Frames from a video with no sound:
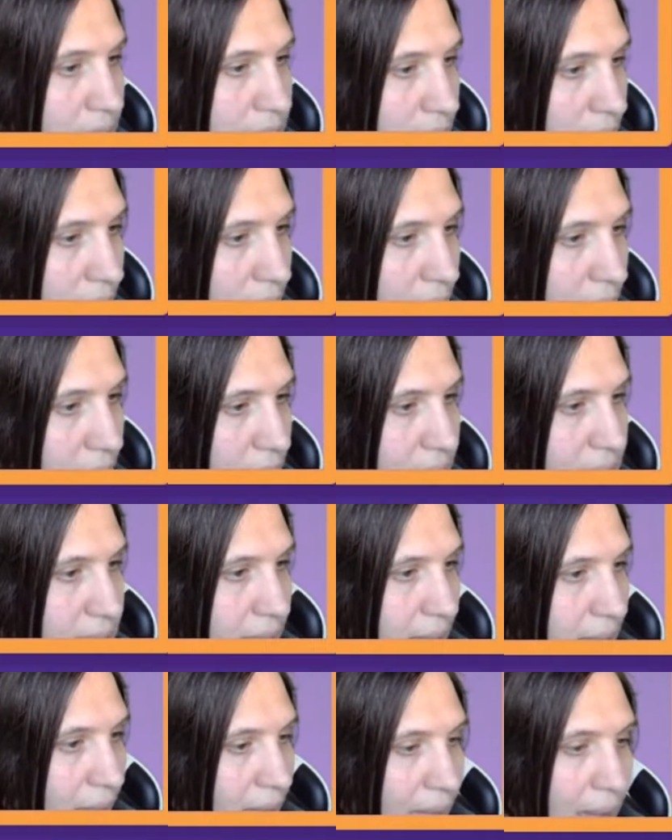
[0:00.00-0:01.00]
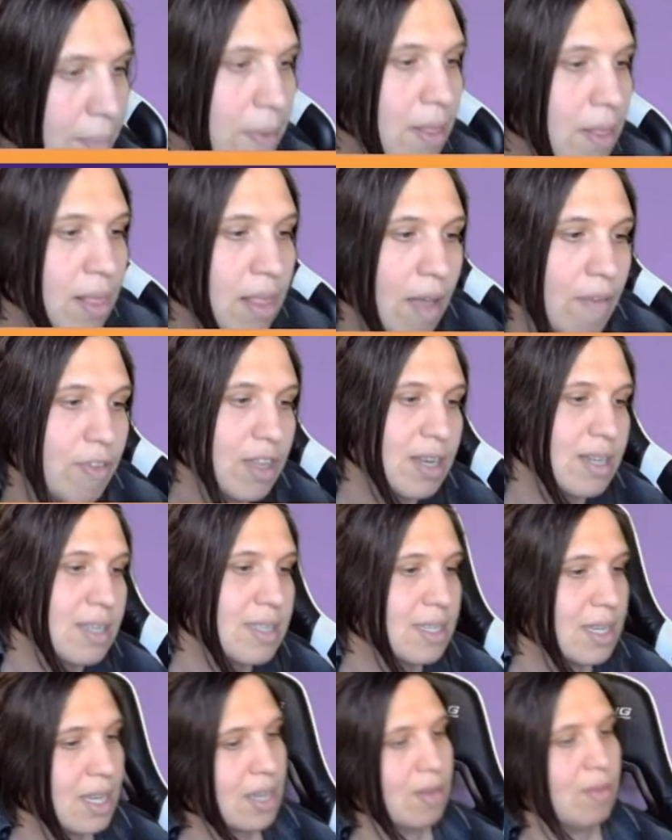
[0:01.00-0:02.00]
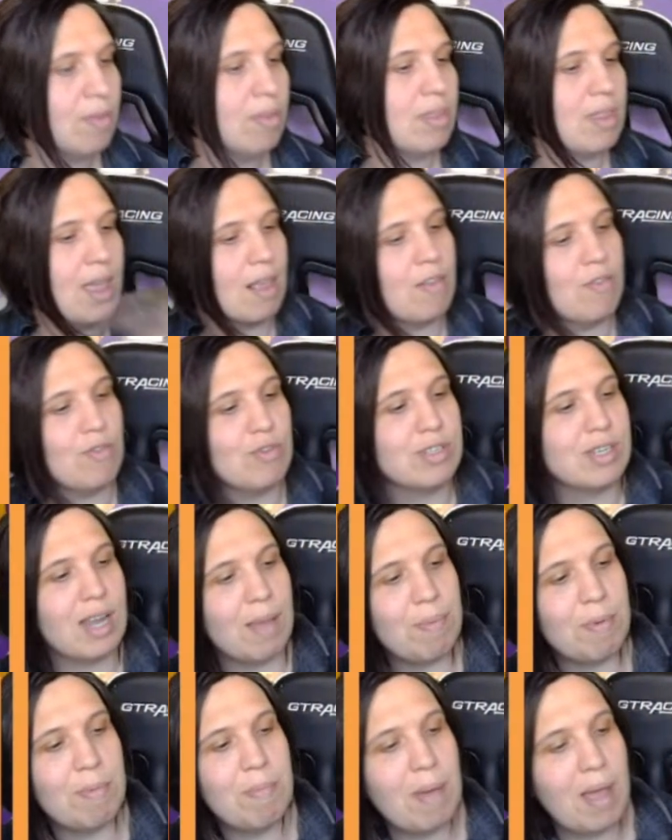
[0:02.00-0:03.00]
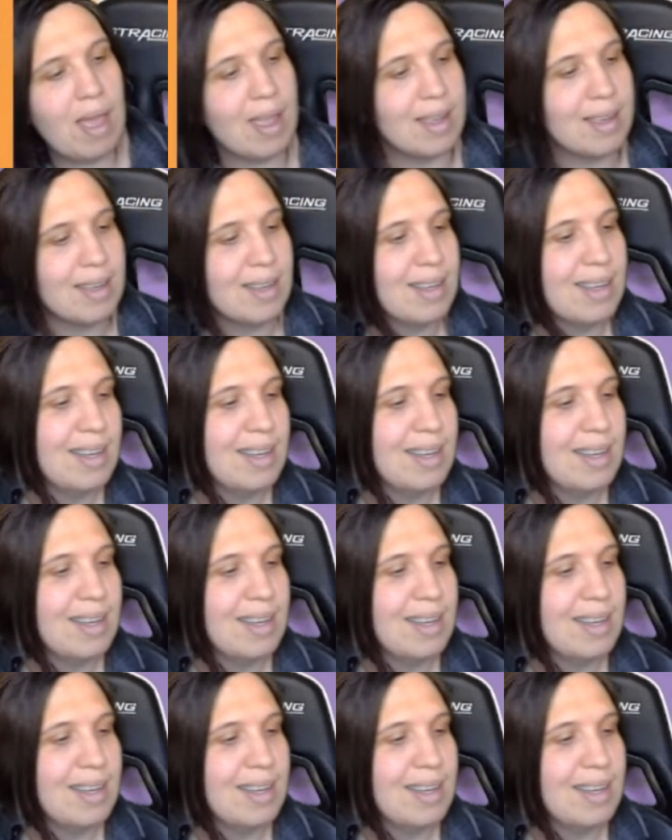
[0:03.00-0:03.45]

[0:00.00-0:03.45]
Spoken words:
Sorry I didn't say hi, but lovely to see you. Thanks for stopping by.